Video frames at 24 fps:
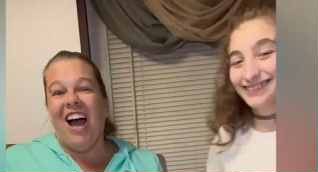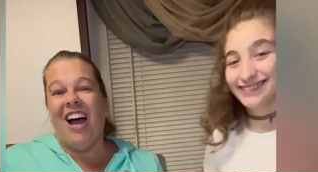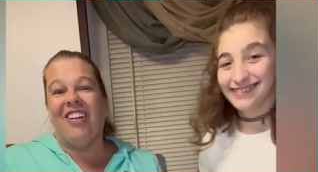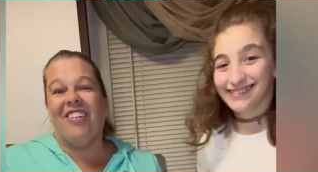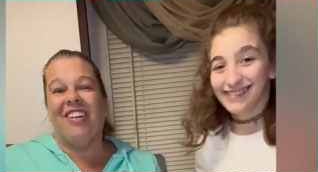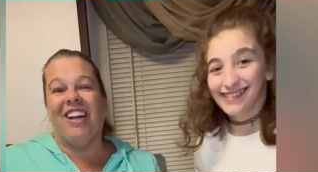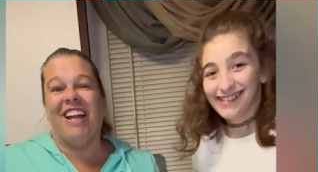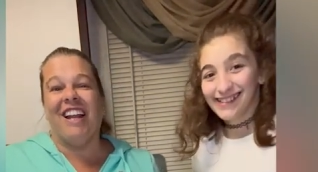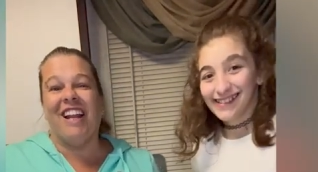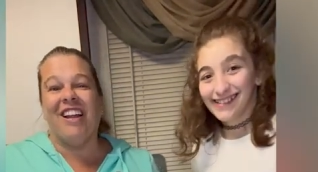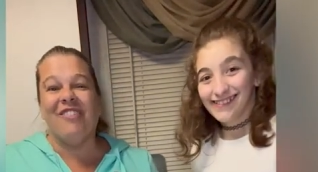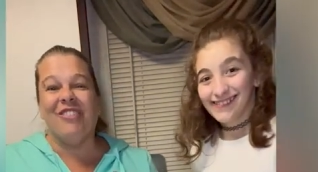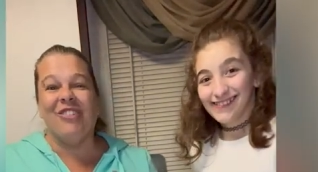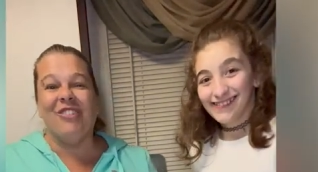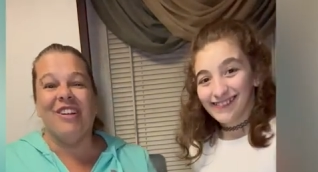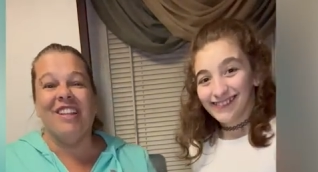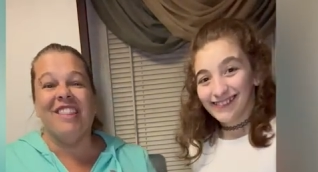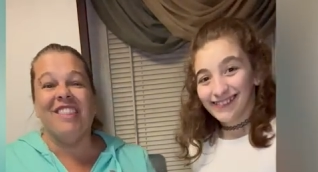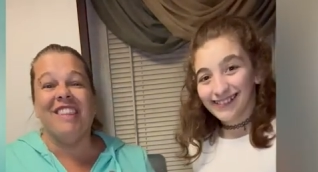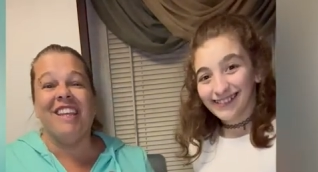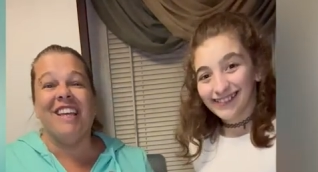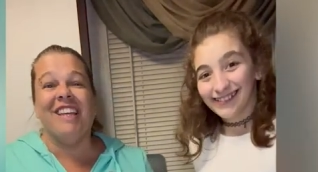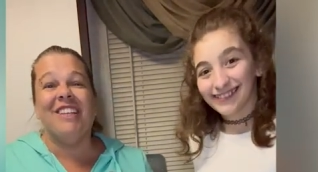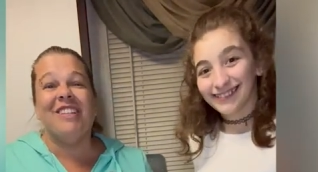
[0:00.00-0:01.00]
Speaker 1: All right, everyone,
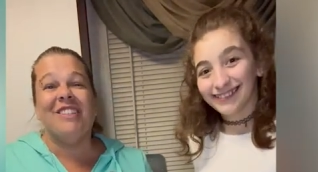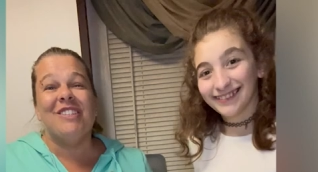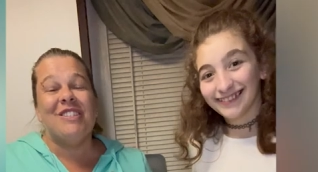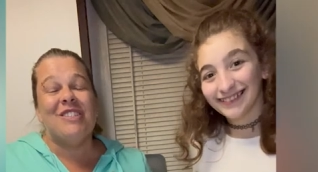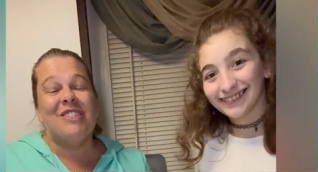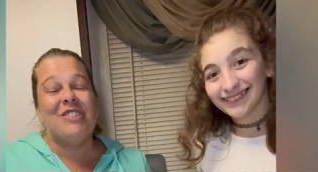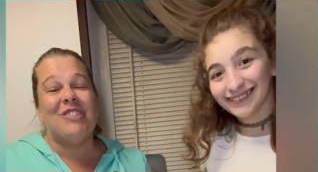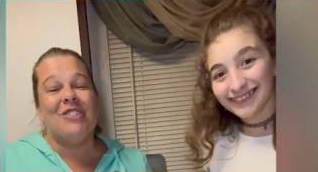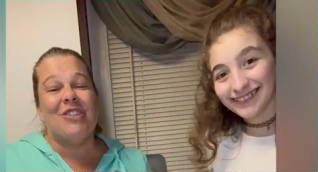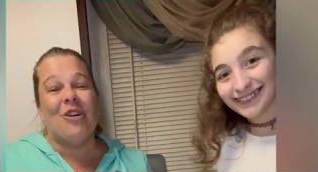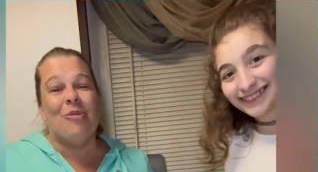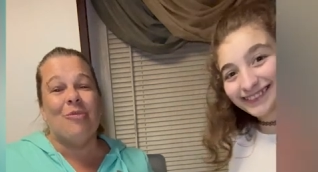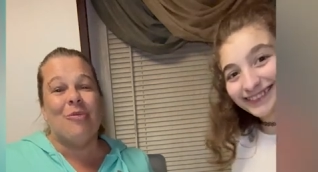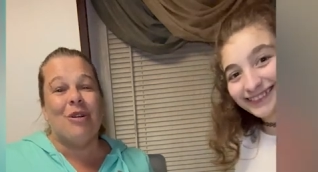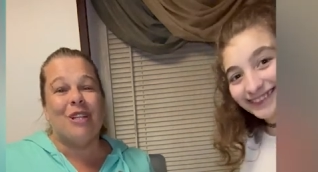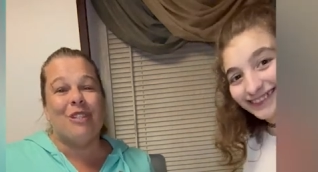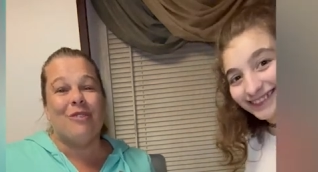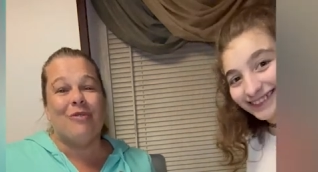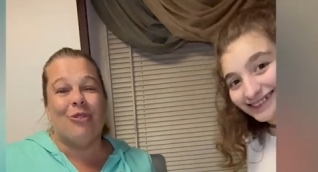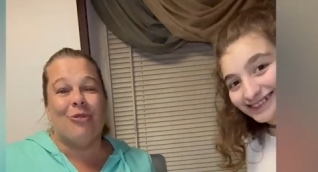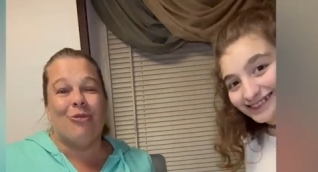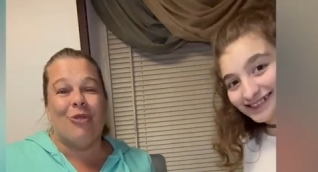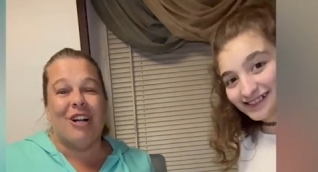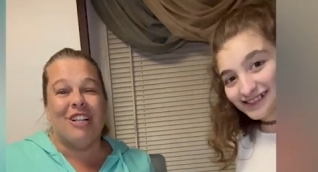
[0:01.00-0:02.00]
thank you so much
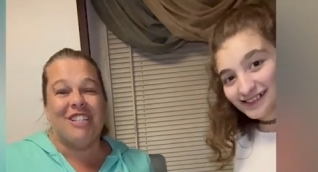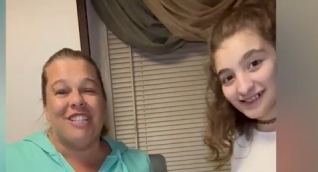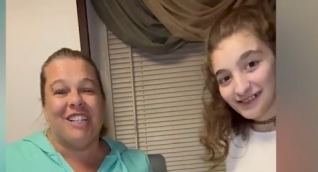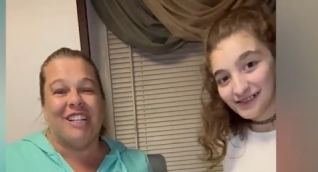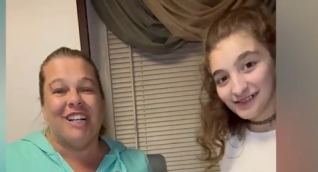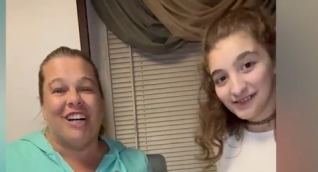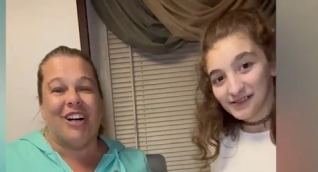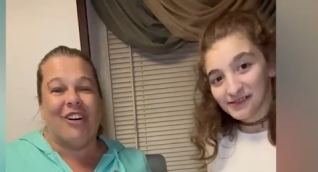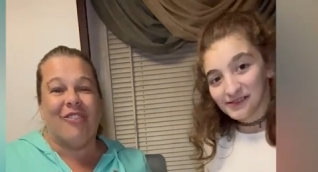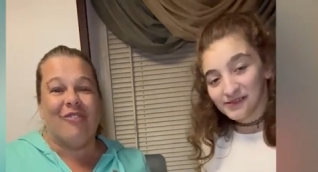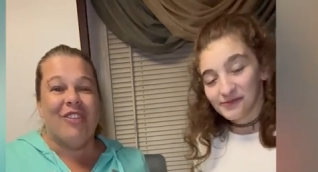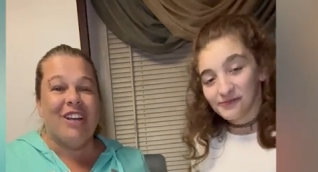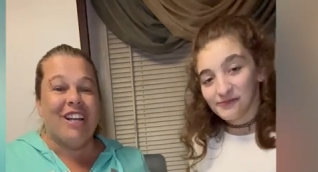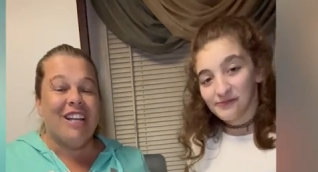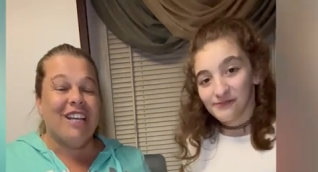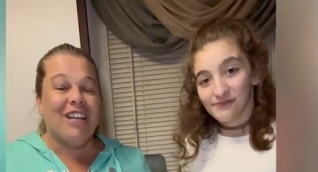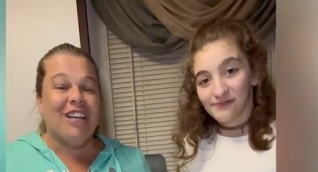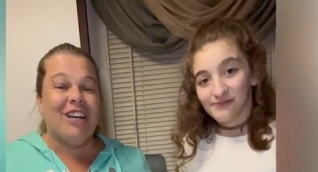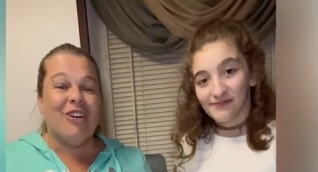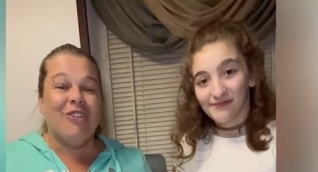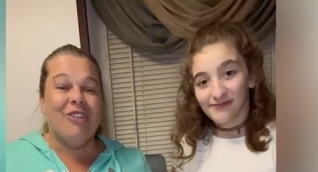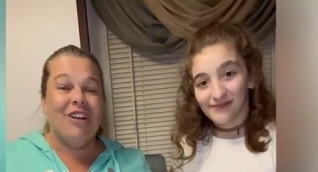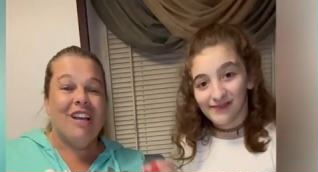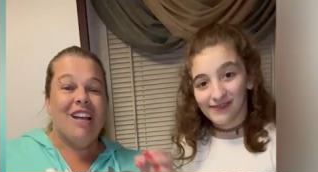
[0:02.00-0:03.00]
for watching our
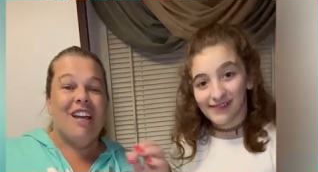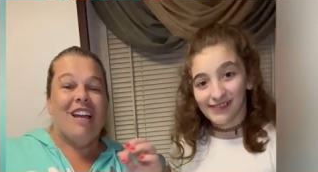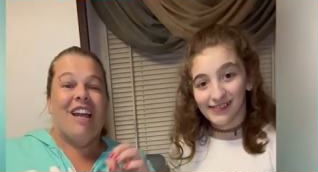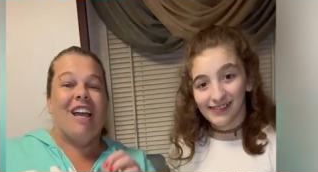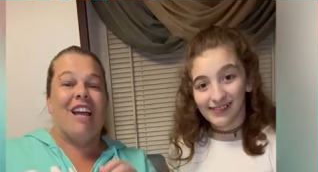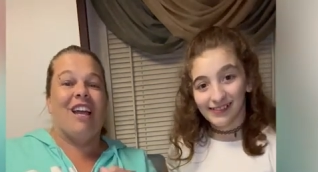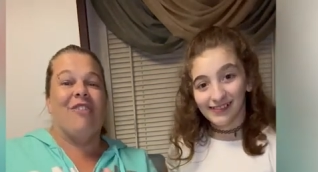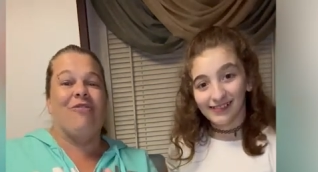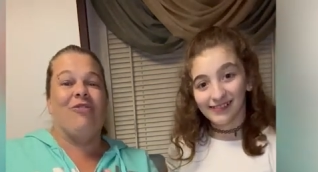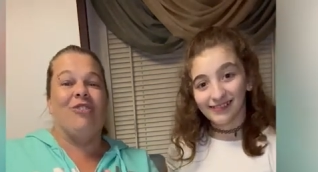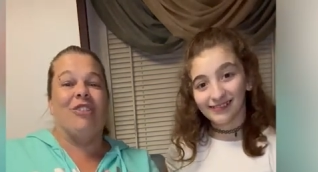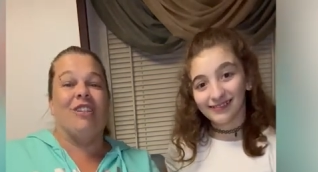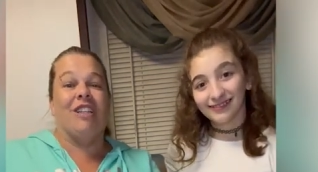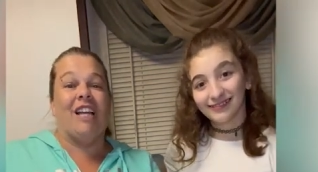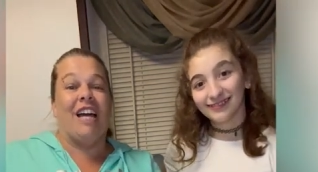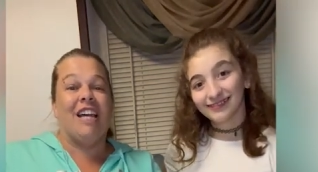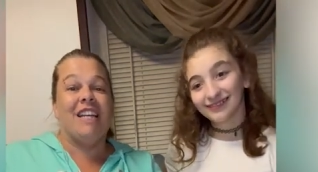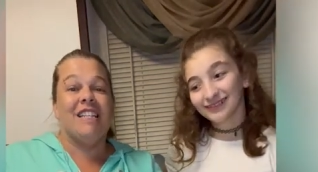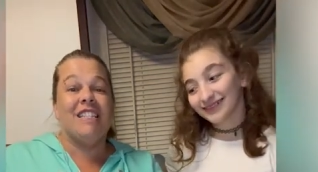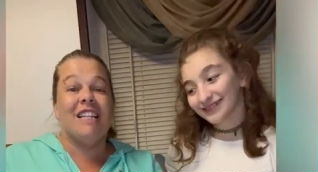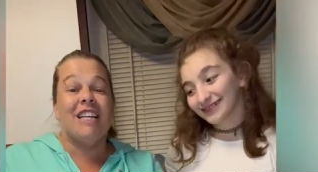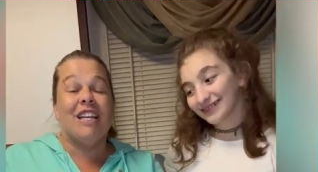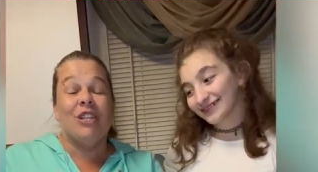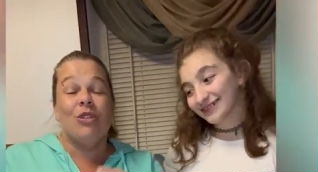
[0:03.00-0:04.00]
video. If you
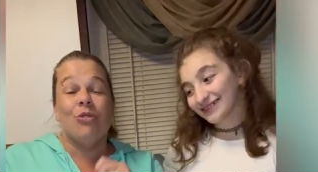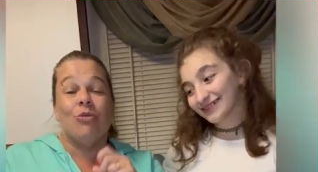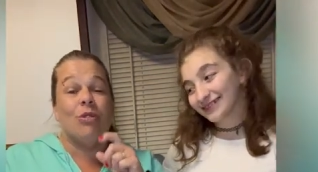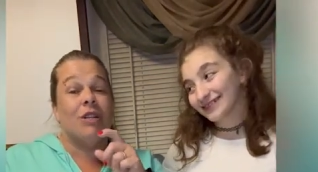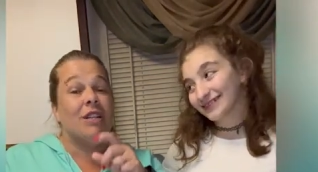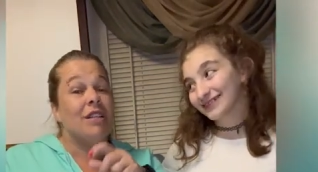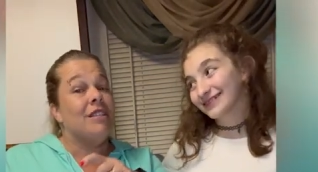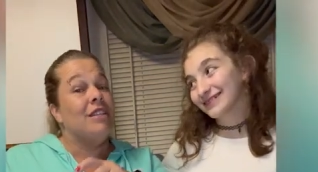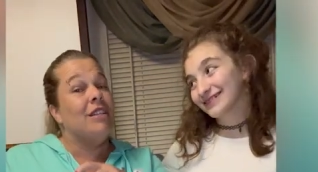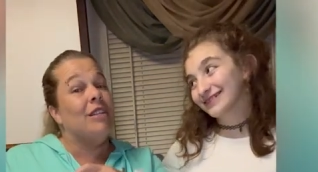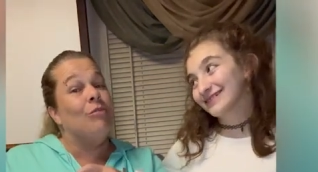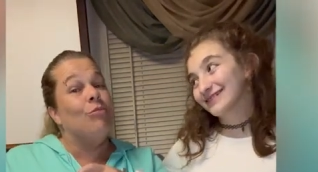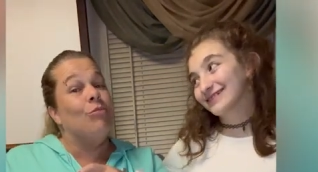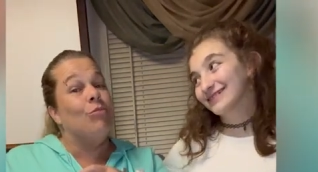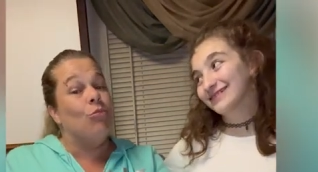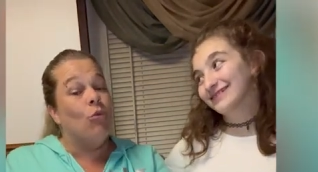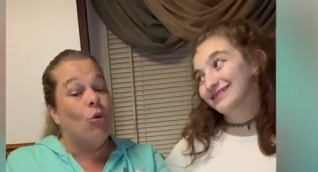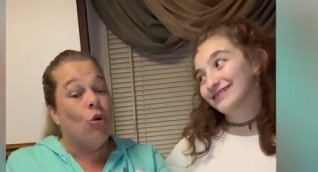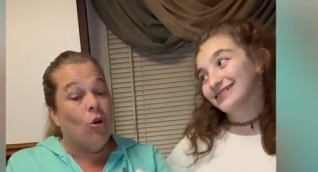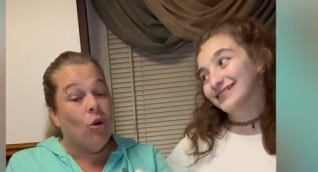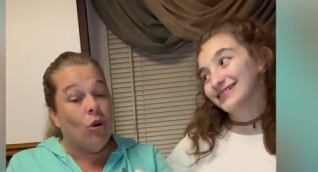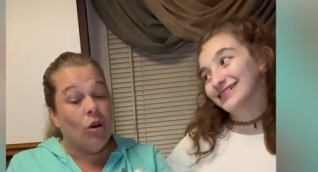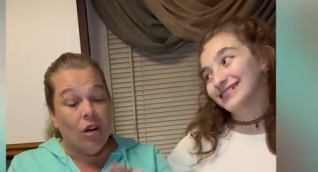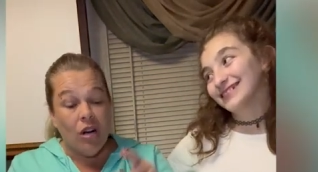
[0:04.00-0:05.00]
liked it and you want to see
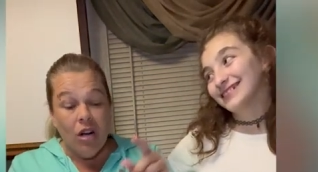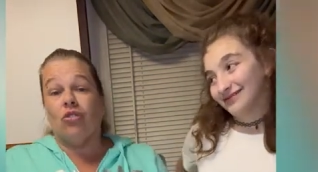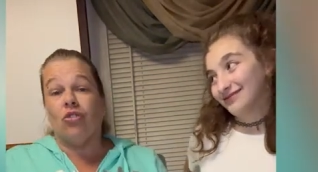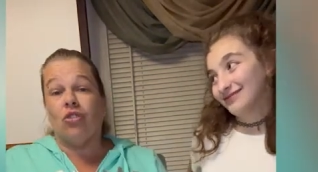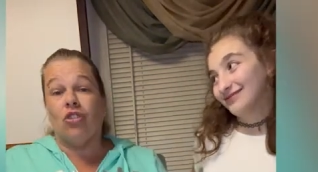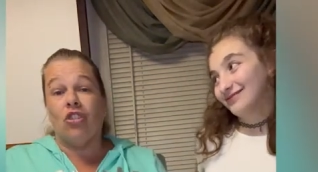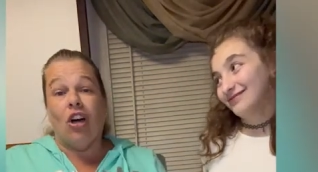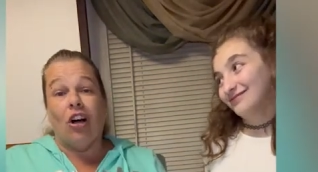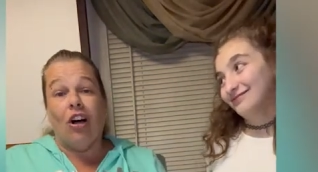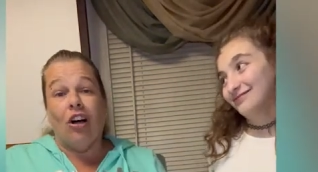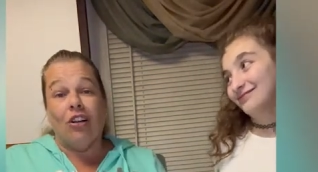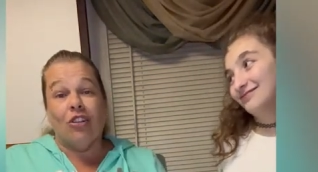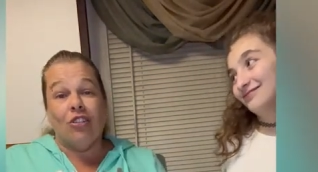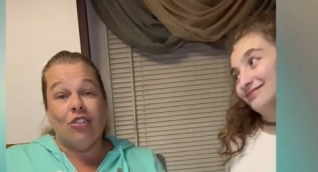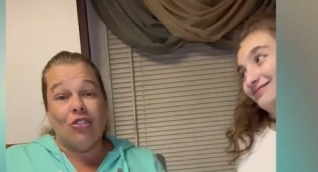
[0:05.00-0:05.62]
more dog